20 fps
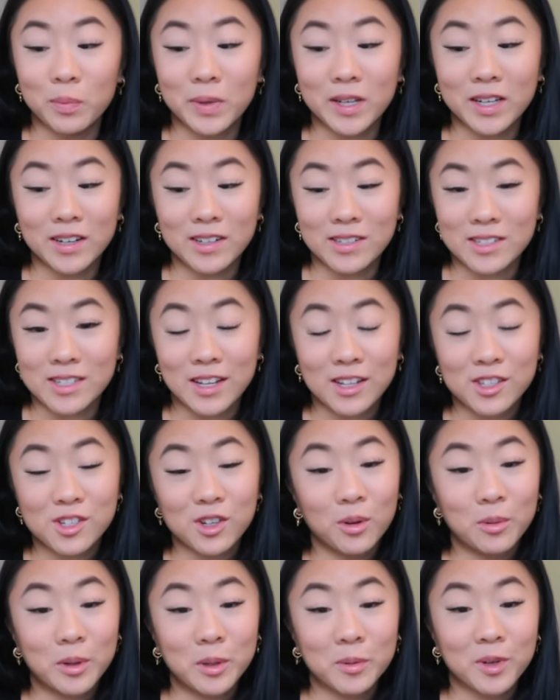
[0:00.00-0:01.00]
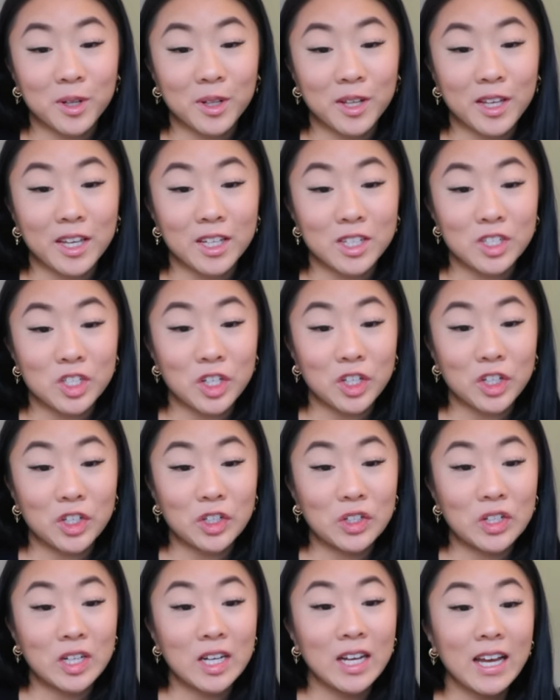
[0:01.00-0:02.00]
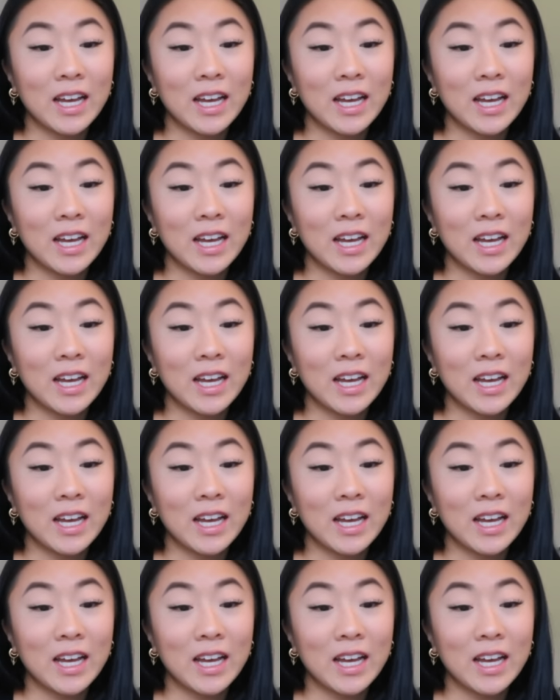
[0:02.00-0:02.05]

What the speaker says: because that's all we really can do.